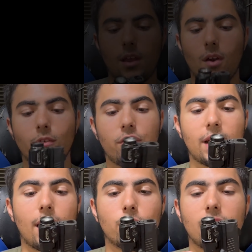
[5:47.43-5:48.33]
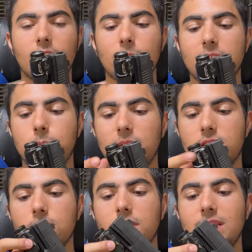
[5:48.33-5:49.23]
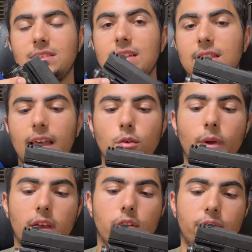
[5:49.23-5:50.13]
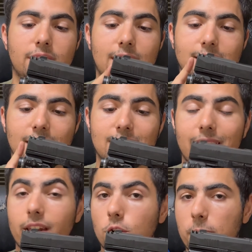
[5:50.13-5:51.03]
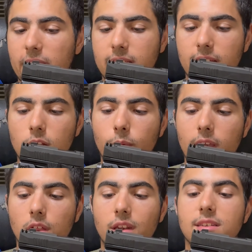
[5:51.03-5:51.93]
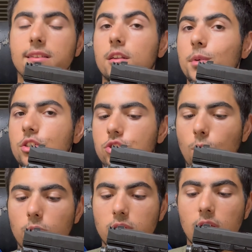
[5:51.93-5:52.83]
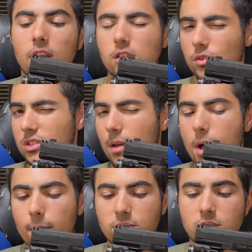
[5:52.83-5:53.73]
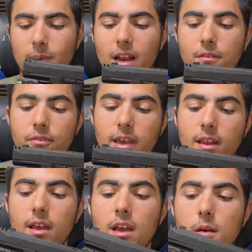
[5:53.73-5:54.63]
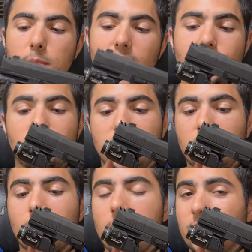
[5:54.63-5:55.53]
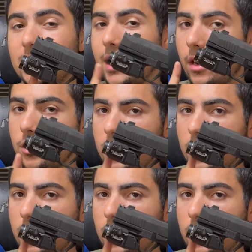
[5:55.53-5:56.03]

Now, another thing I really like about this pistol is the light rail. This has a standard Picatinny rail. It is a little bit short, so some options may not fit, but as you can see here, I have a standard